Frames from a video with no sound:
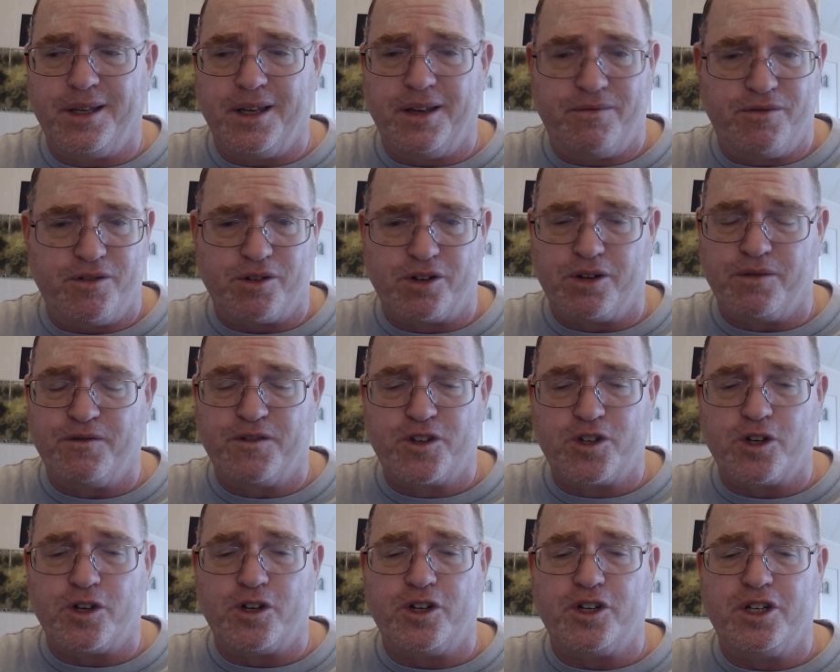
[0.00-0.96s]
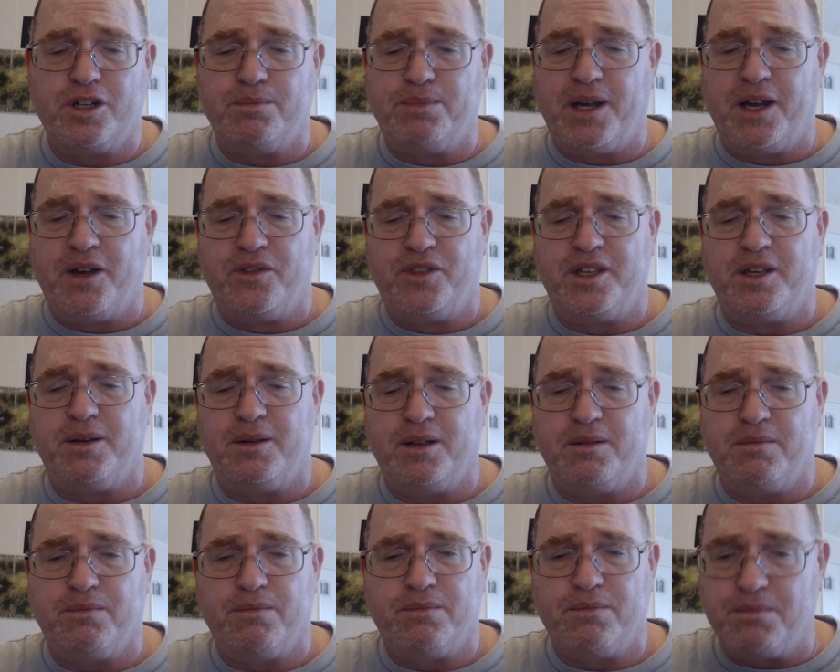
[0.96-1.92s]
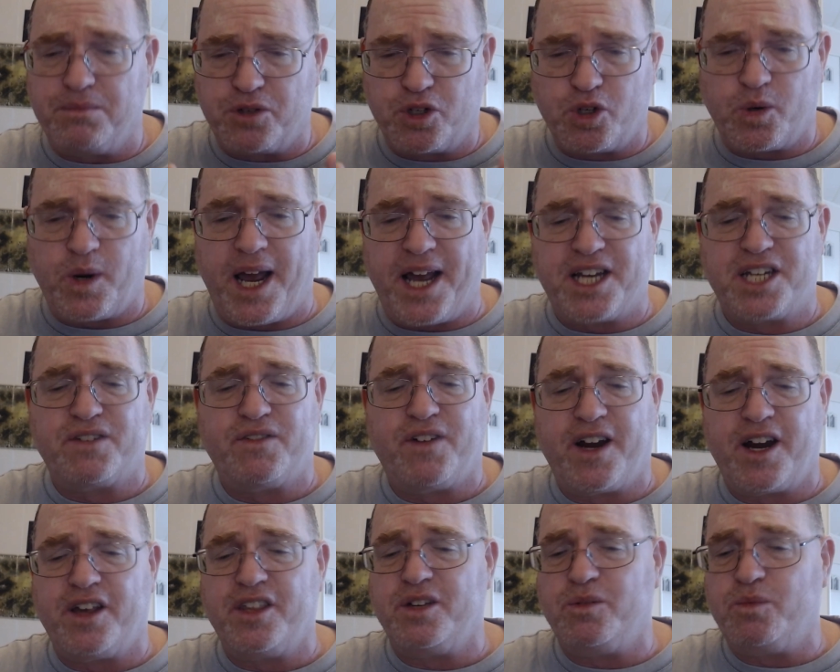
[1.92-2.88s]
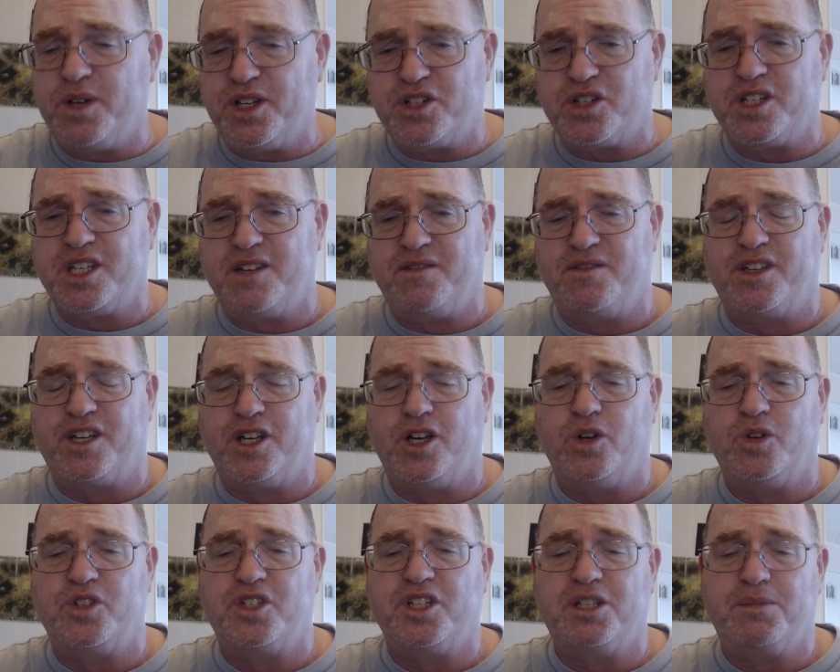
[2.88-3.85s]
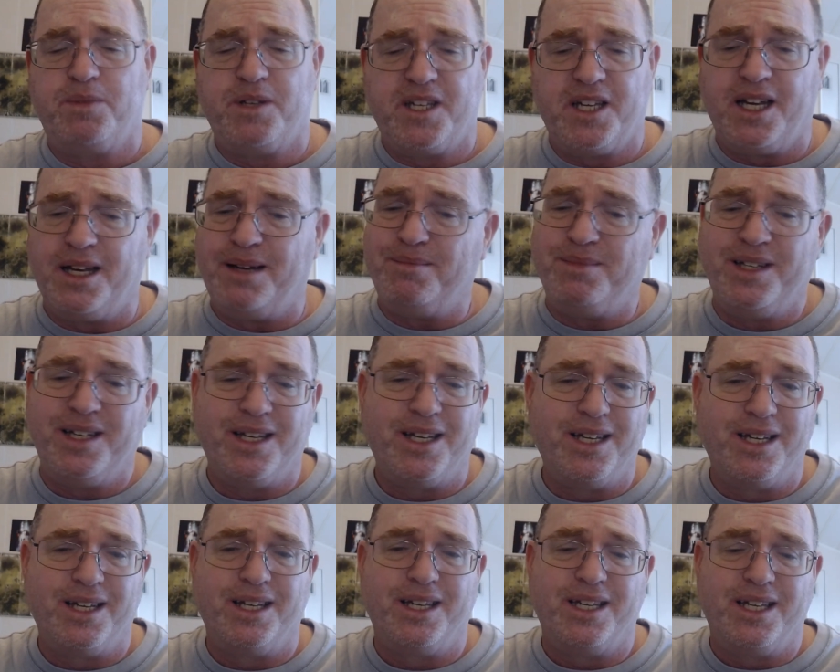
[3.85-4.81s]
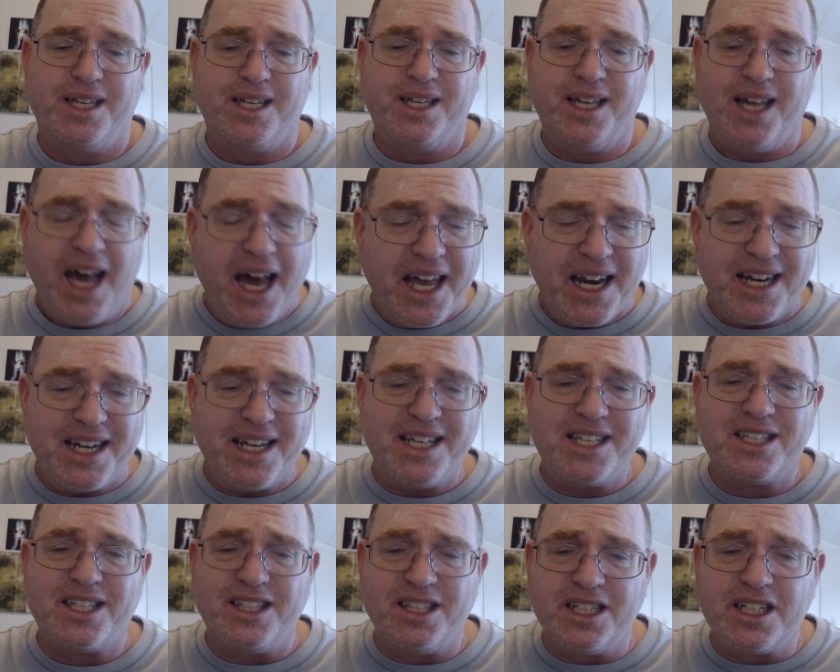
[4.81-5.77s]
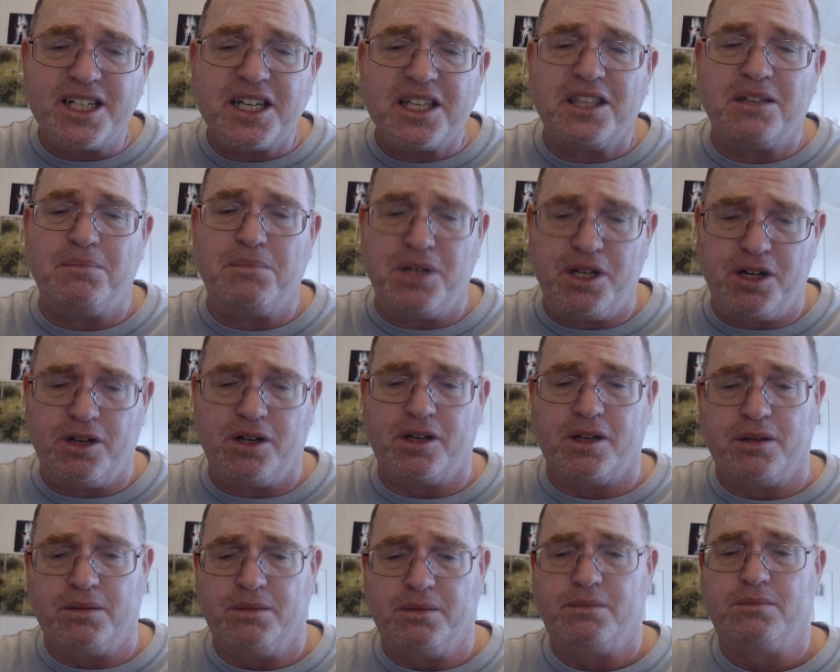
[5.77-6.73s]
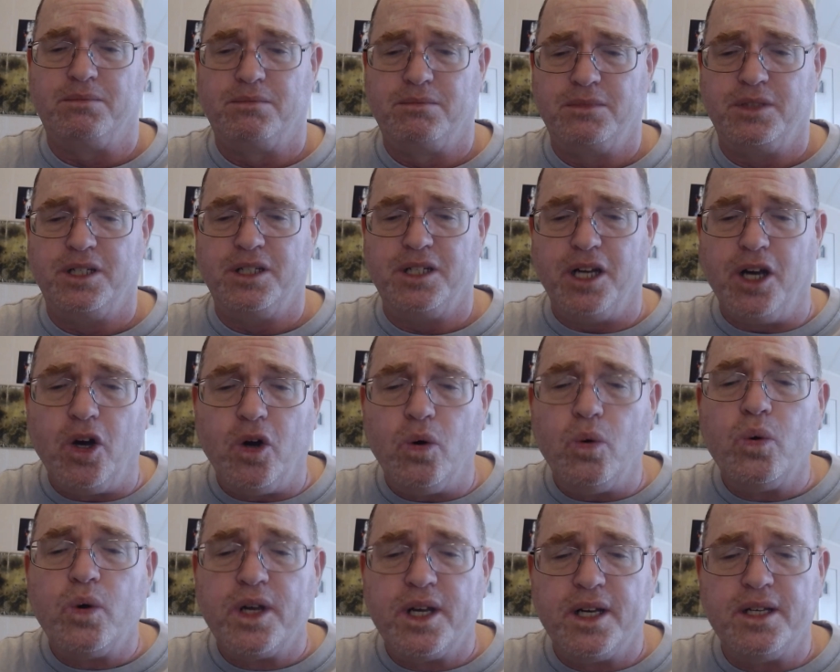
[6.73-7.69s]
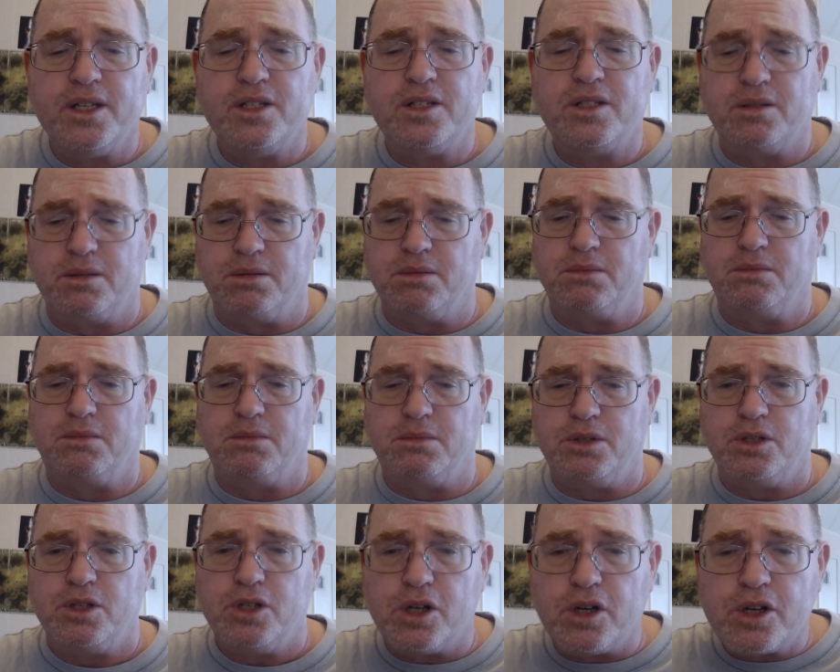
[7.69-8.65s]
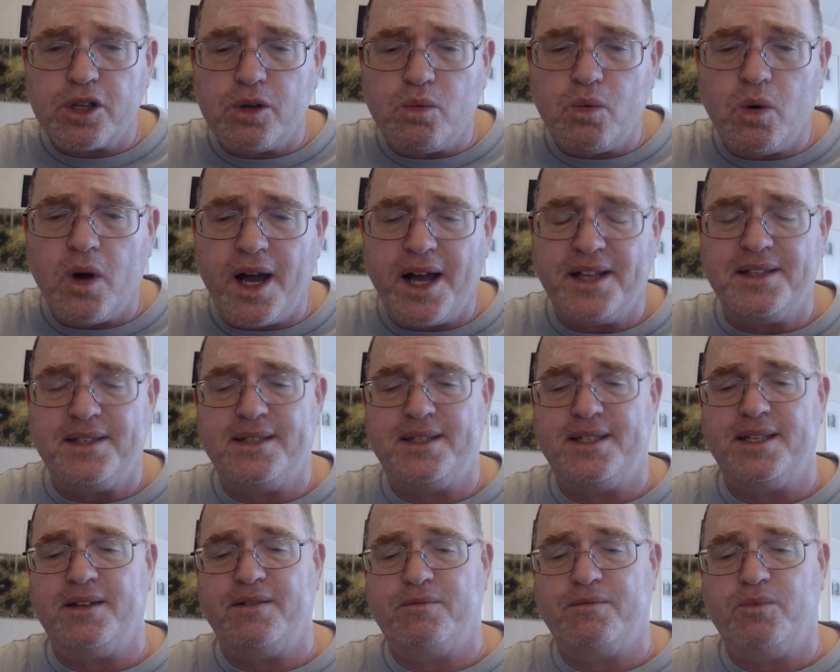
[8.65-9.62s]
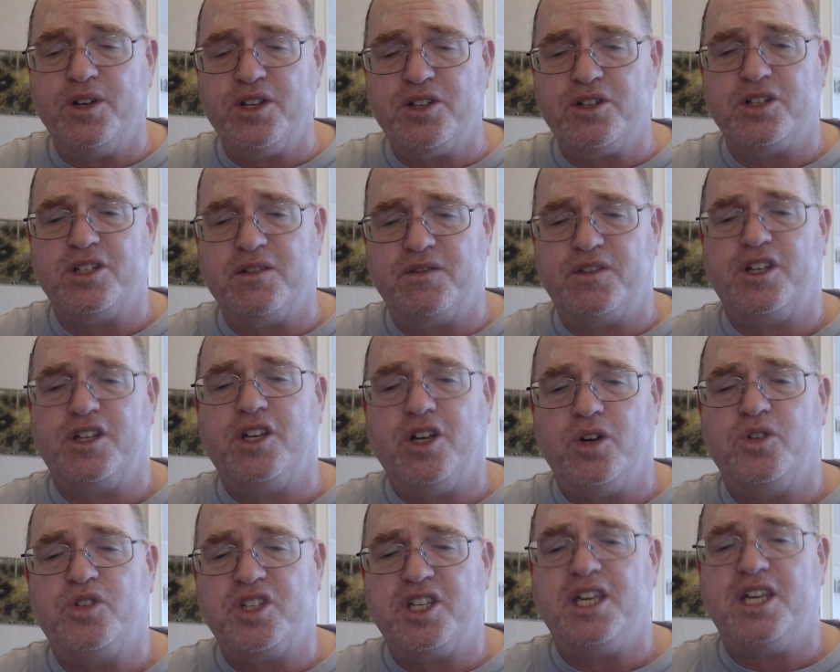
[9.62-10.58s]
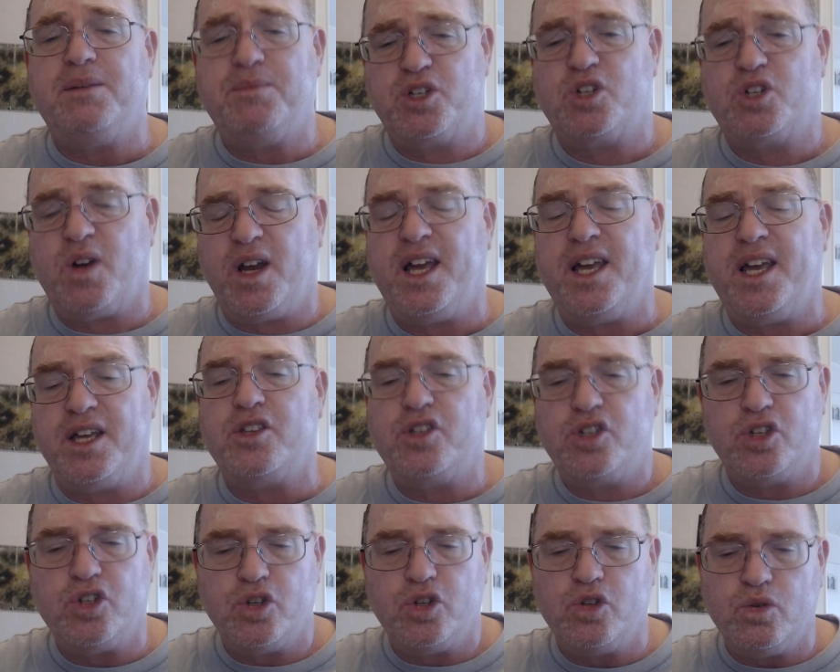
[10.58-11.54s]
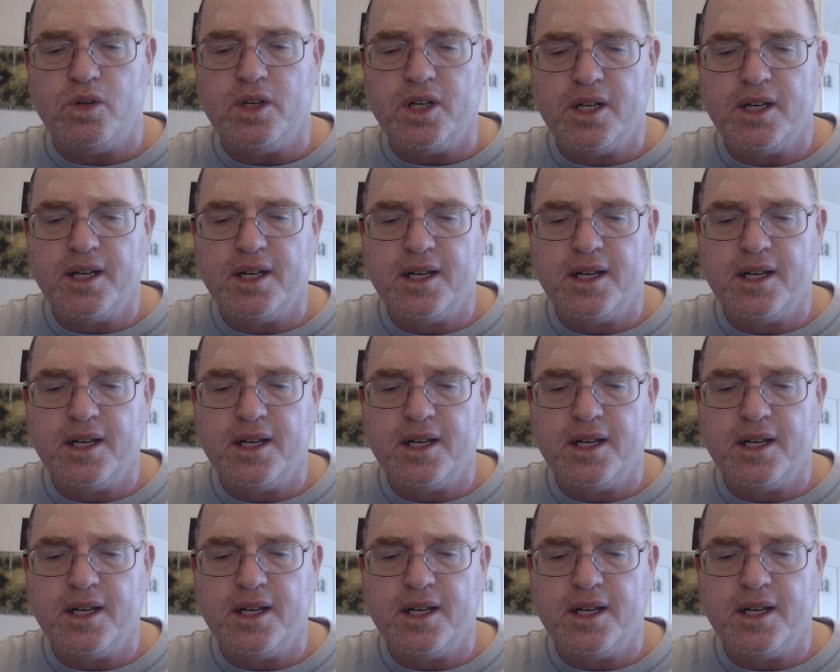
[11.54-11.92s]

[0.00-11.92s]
If you're concerned about the trash fire that Wizards of the Coast has become, you kind of need to look in the mirror, you know, because you're the ones that Wizards of the Coast keeps trying to